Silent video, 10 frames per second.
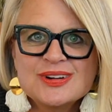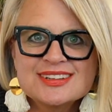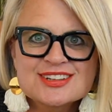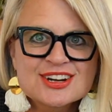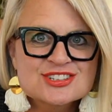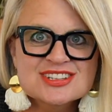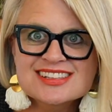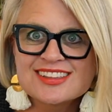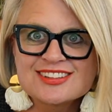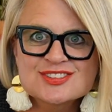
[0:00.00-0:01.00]
intarsia's a
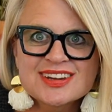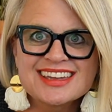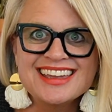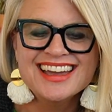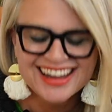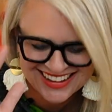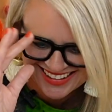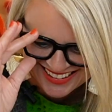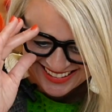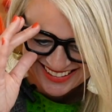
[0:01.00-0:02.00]
little tricky.
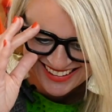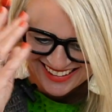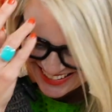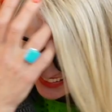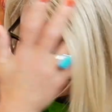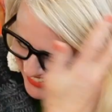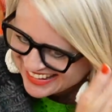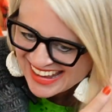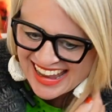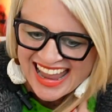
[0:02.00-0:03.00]
And
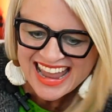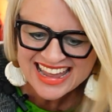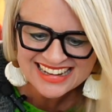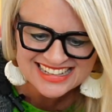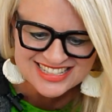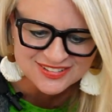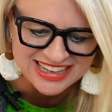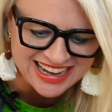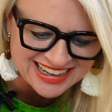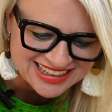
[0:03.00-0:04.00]
it's
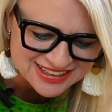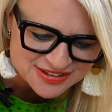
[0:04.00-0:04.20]
okay.